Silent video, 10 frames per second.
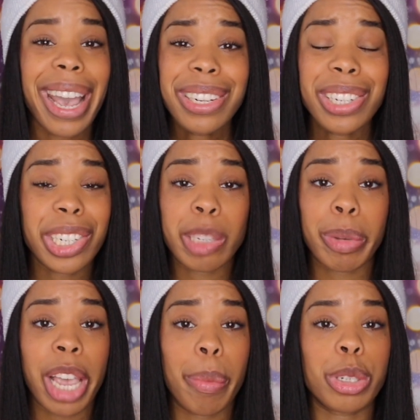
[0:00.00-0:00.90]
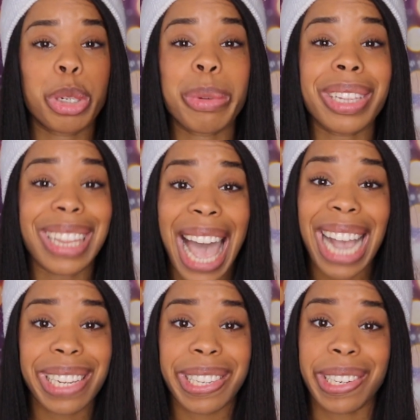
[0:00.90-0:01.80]
and to just be able to
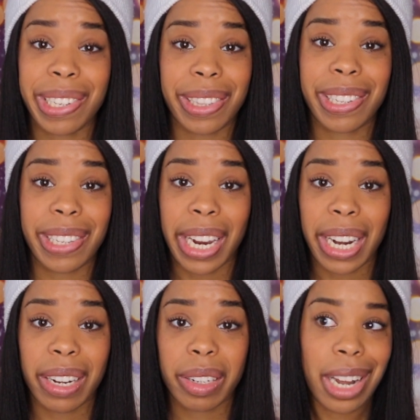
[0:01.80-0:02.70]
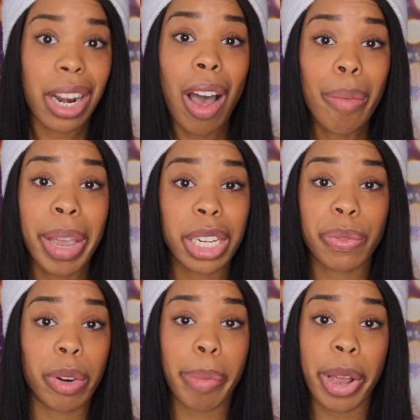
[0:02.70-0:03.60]
relax into the scene. And it all makes for a